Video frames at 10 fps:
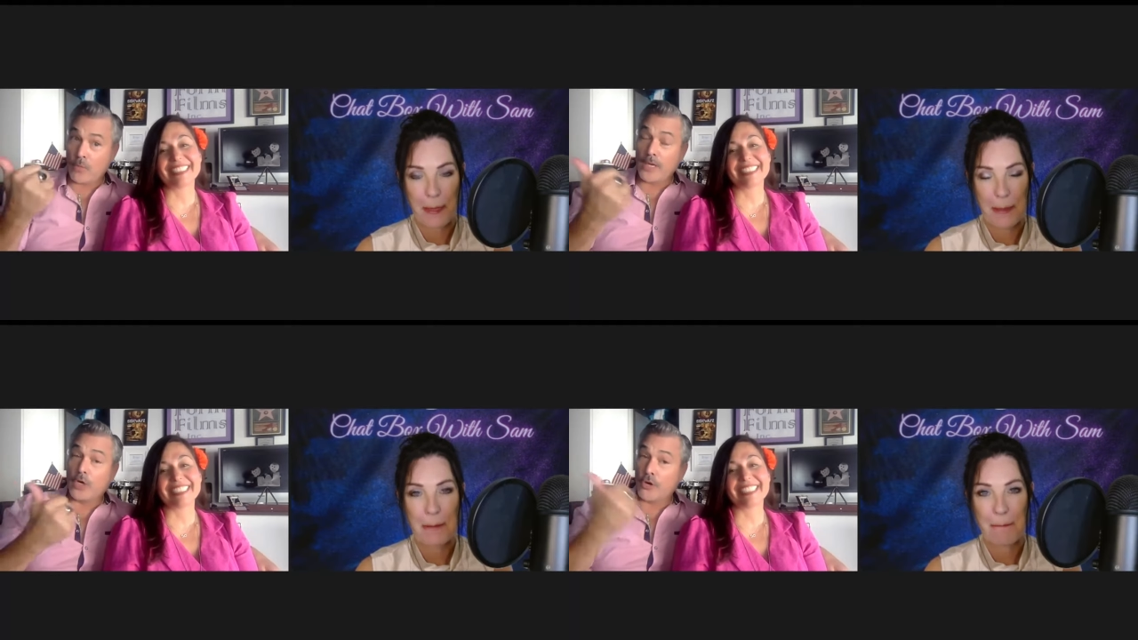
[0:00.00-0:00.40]

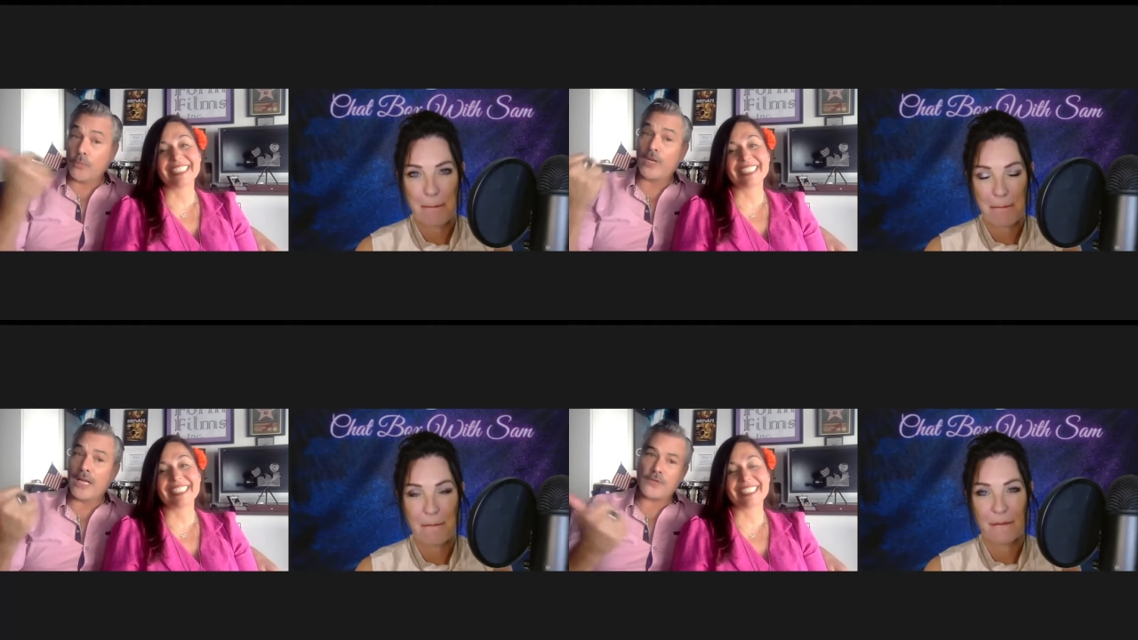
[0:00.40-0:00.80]
Speaker 1: we learn
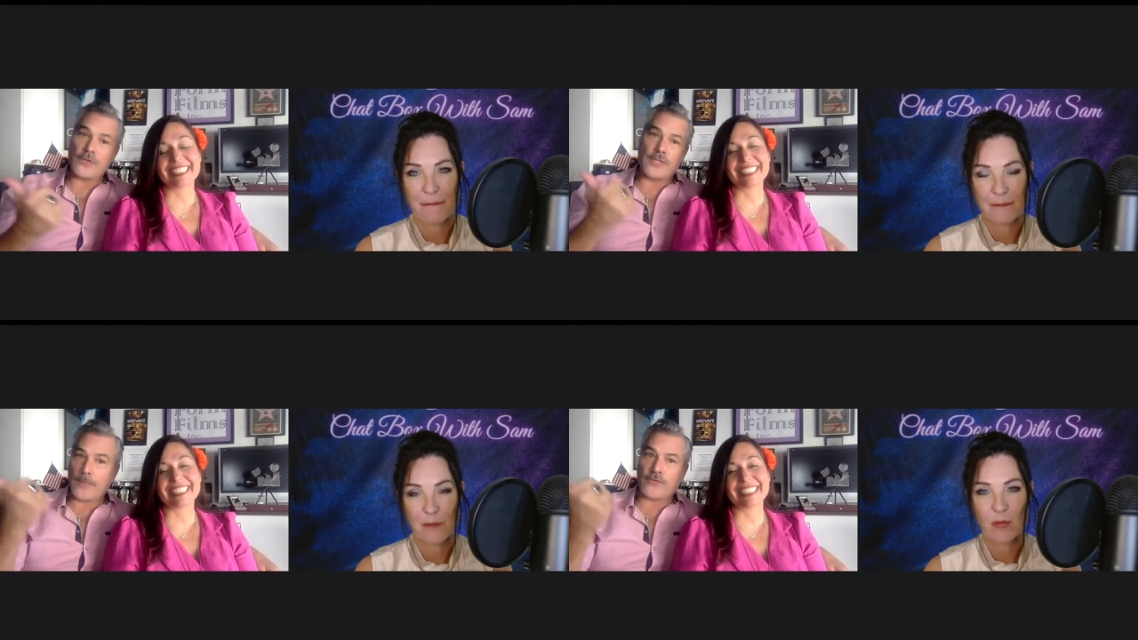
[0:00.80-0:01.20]

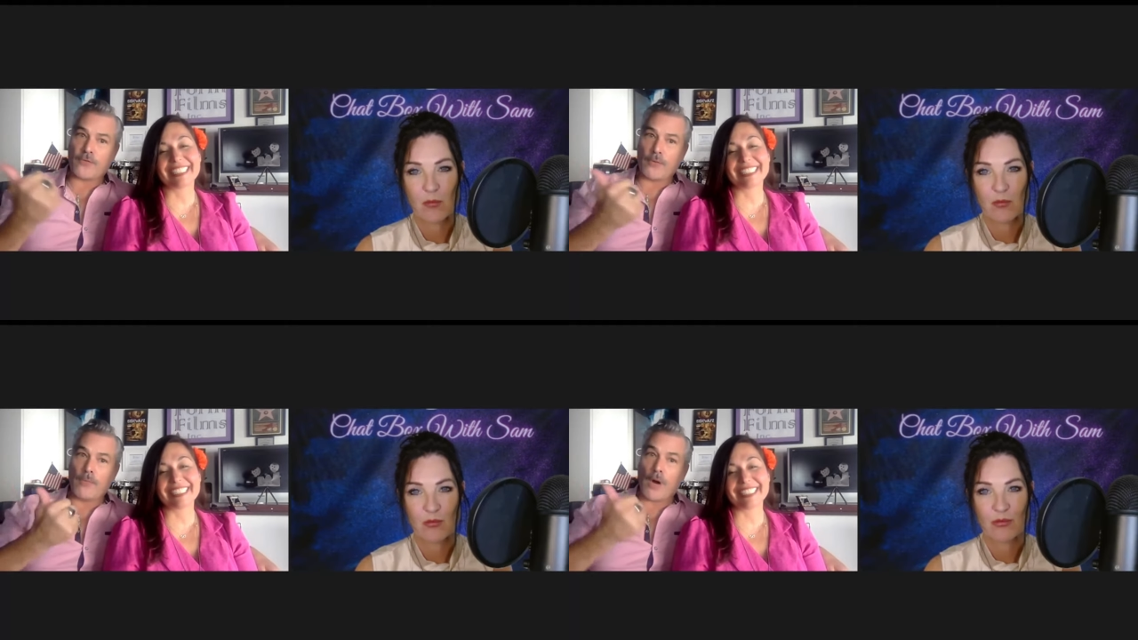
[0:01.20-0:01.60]
relationships
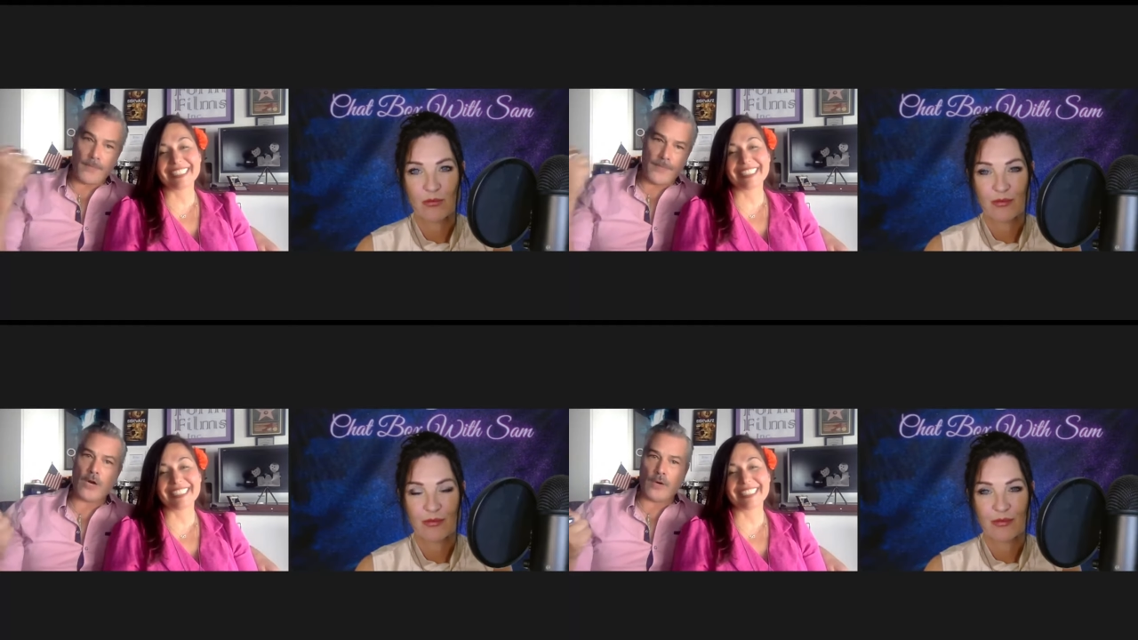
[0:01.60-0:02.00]
from our
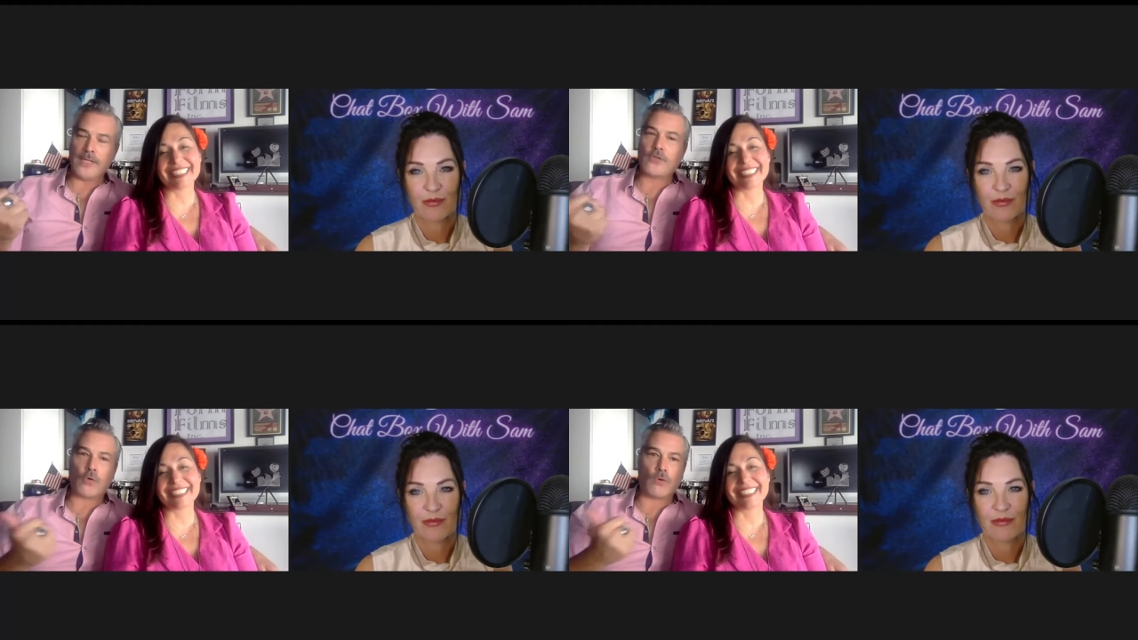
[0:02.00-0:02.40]

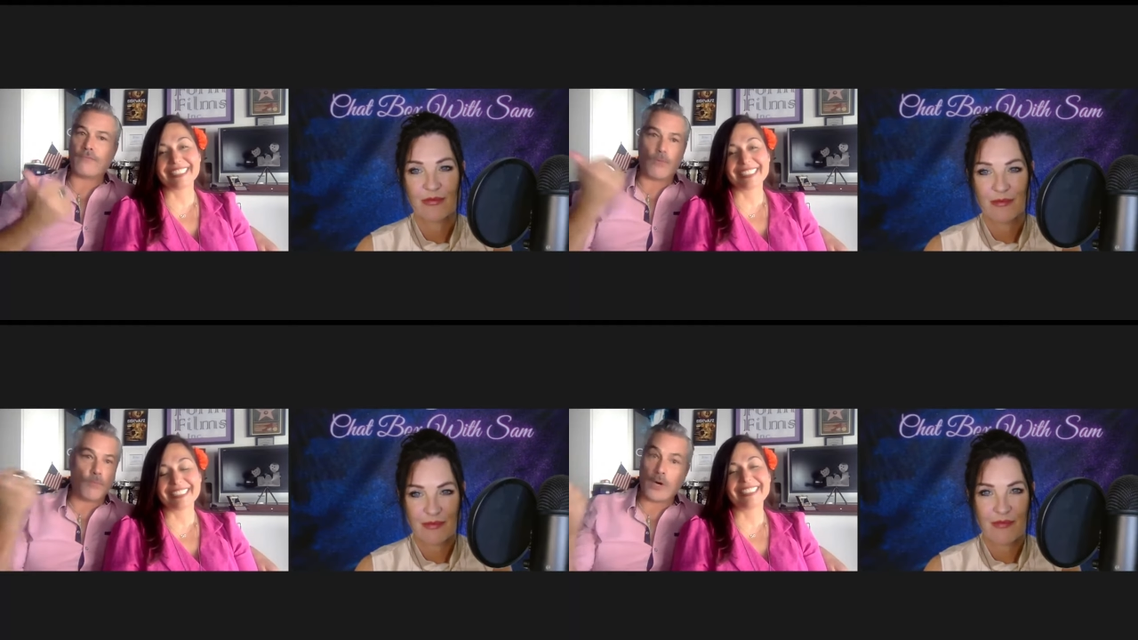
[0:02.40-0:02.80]
parents or
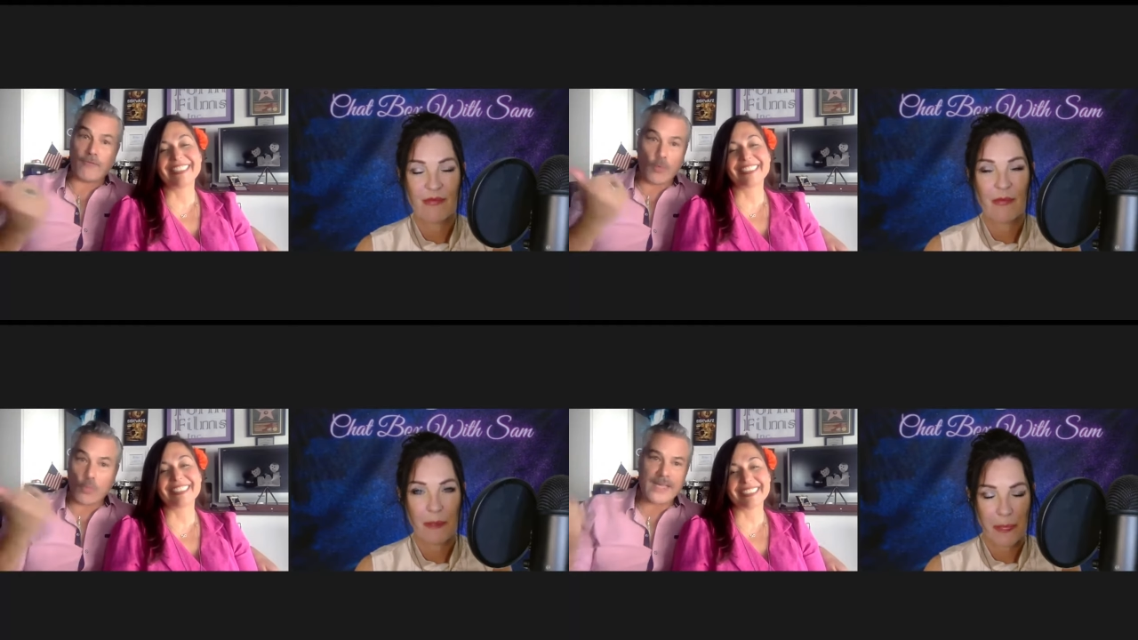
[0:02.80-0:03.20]
from
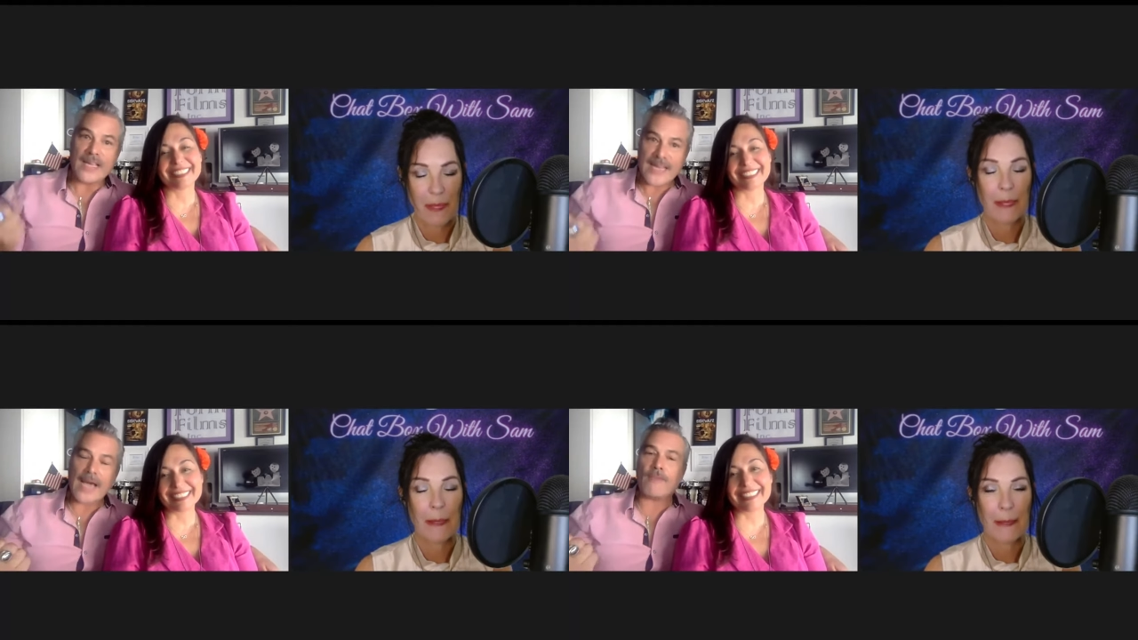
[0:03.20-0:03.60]
wherever we
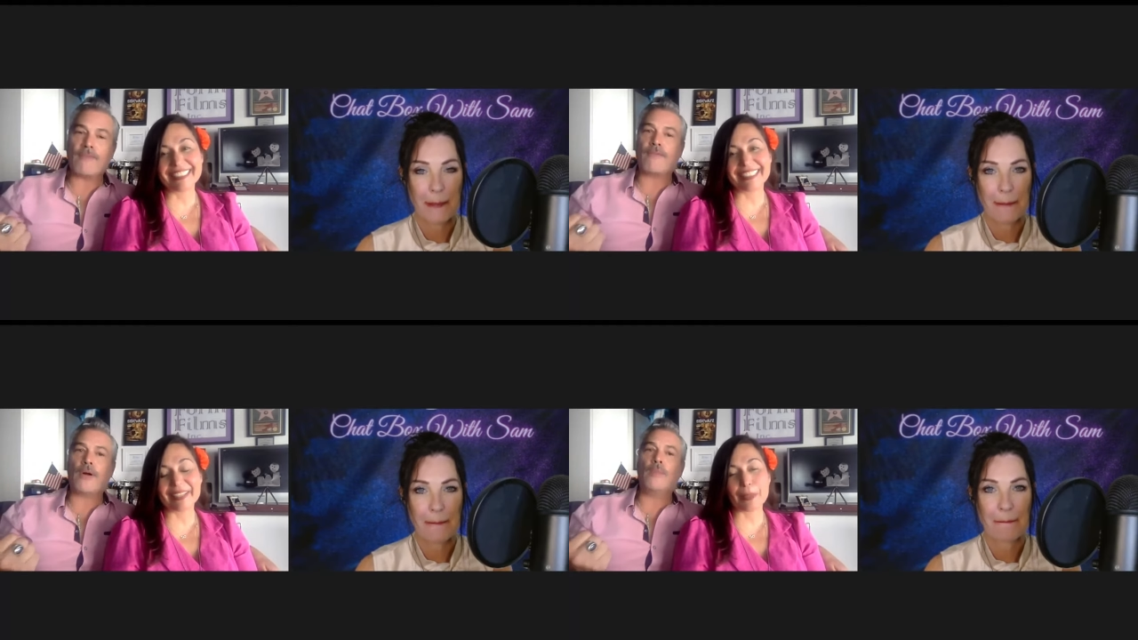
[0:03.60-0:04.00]
can get them
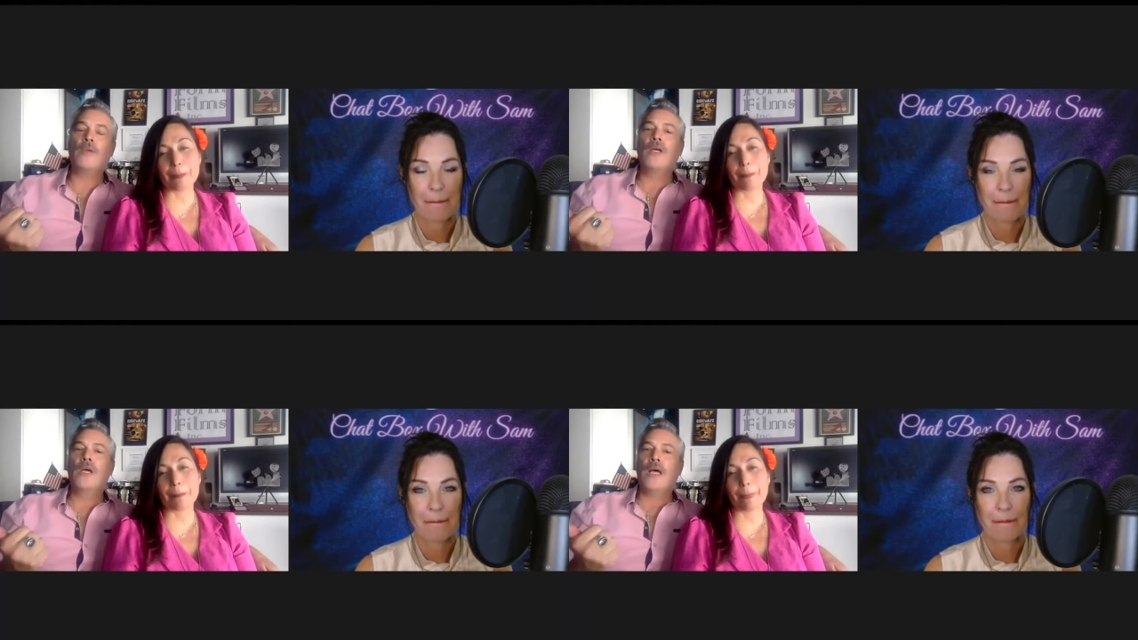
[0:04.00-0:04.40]
mm-hmm.
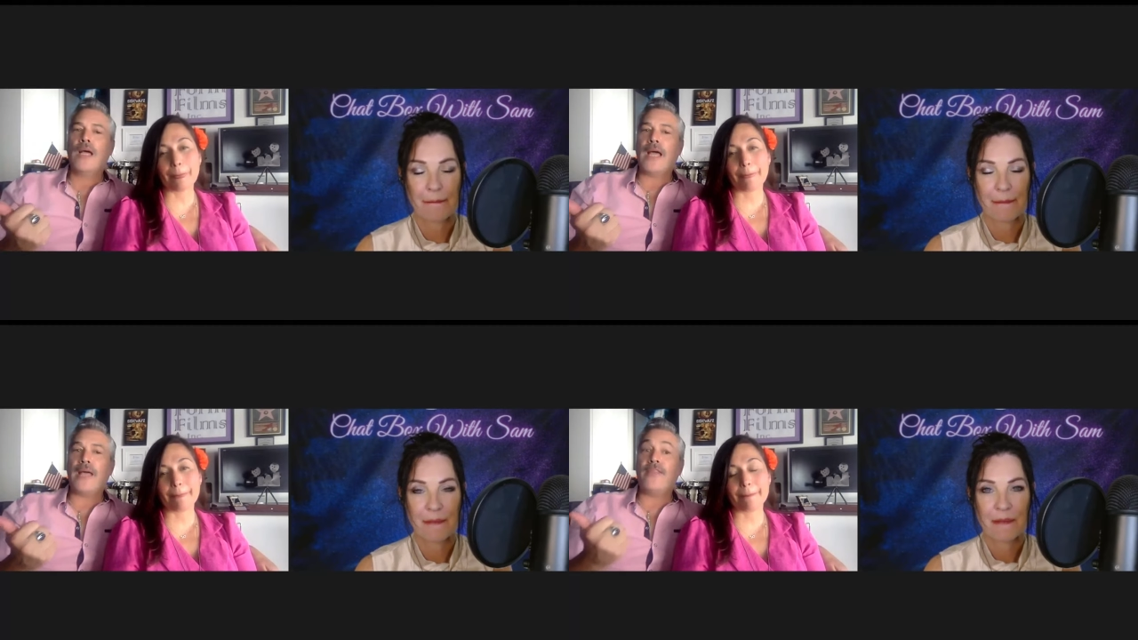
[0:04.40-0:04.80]
from
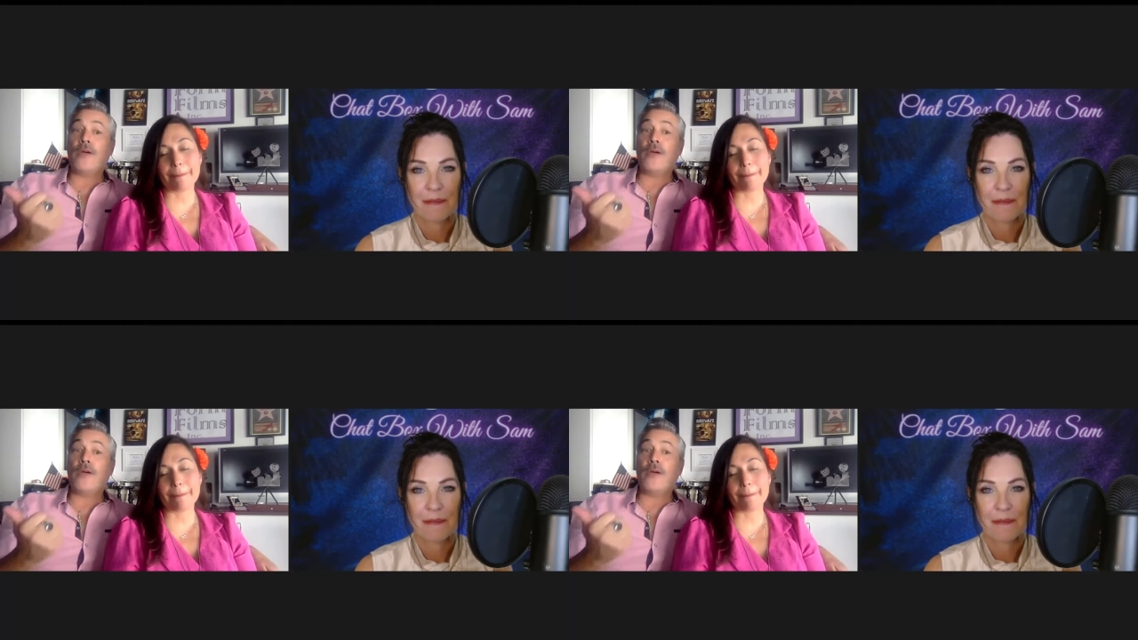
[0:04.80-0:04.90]
and